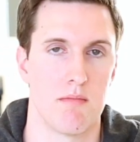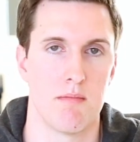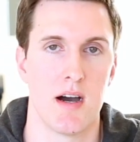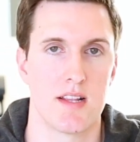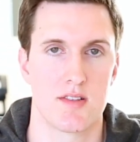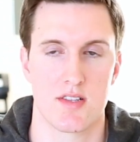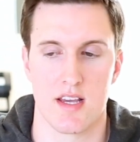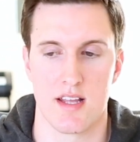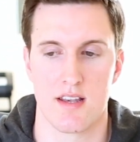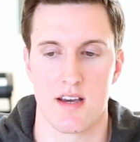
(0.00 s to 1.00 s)
months,
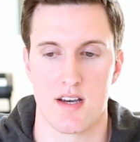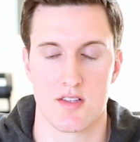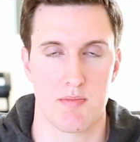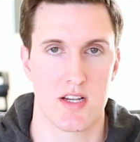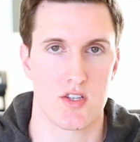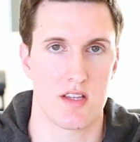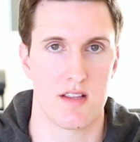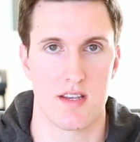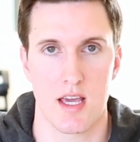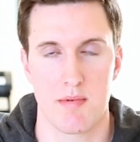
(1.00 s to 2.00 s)
and especially
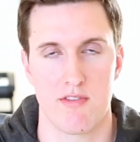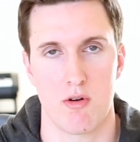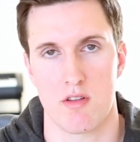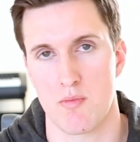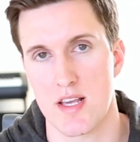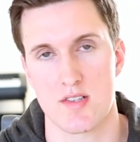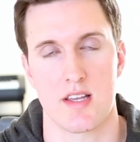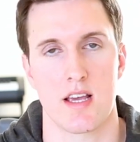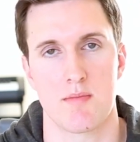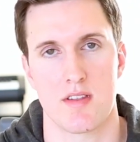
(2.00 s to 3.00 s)
the day before and the weeks
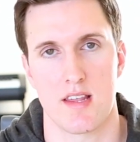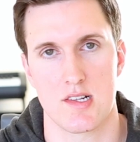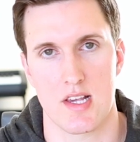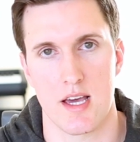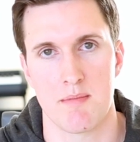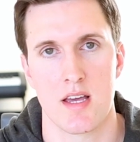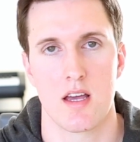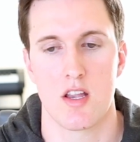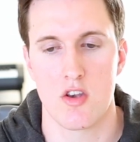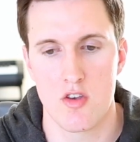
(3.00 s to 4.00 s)
leading up to the exam,
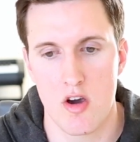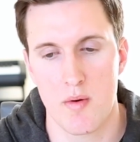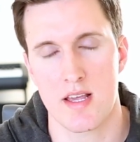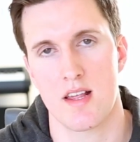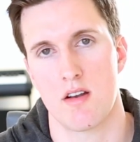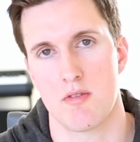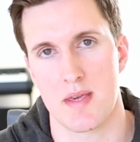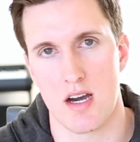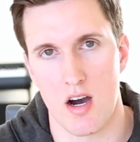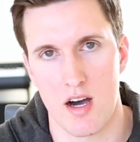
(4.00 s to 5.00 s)
knowing that it would
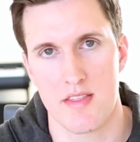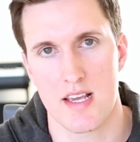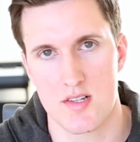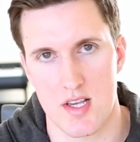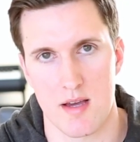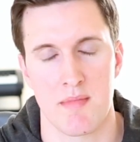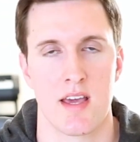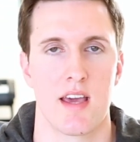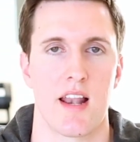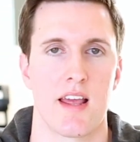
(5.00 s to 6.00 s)
be on the exam.
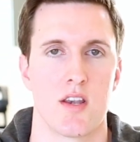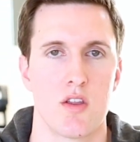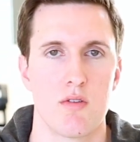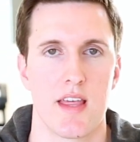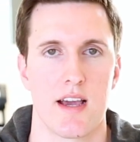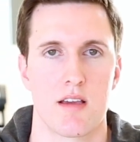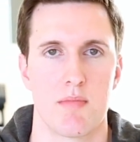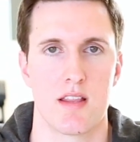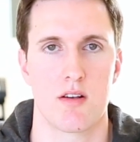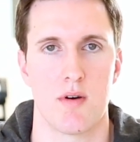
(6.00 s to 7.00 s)
I knew that could
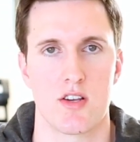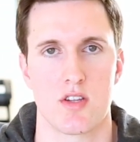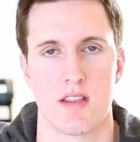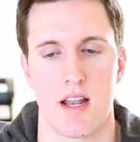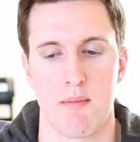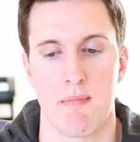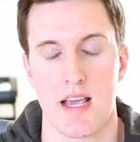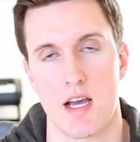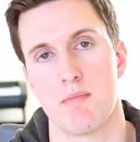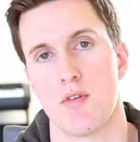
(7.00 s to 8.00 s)
be the question that I
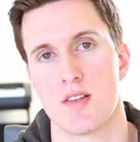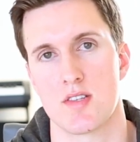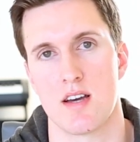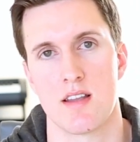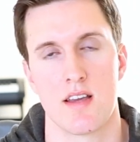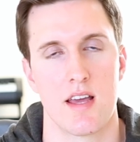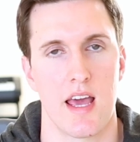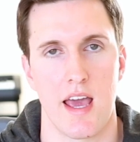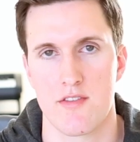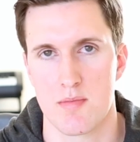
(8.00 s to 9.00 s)
make up points on.
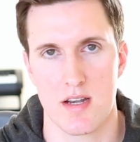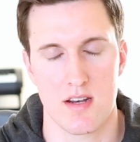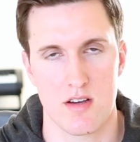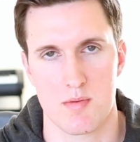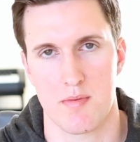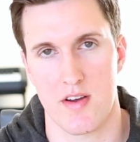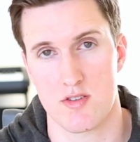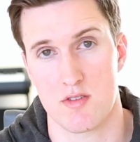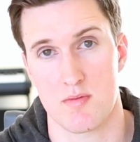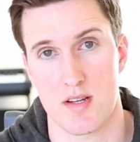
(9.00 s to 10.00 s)
Everybody knows
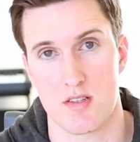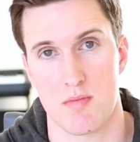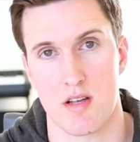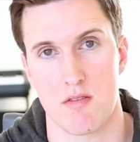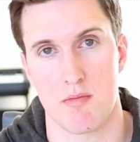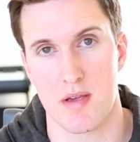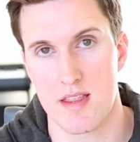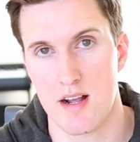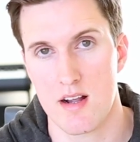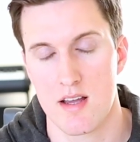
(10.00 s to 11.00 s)
professional responsibility will be
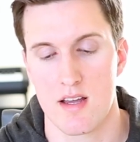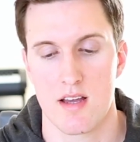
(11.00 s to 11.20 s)
there,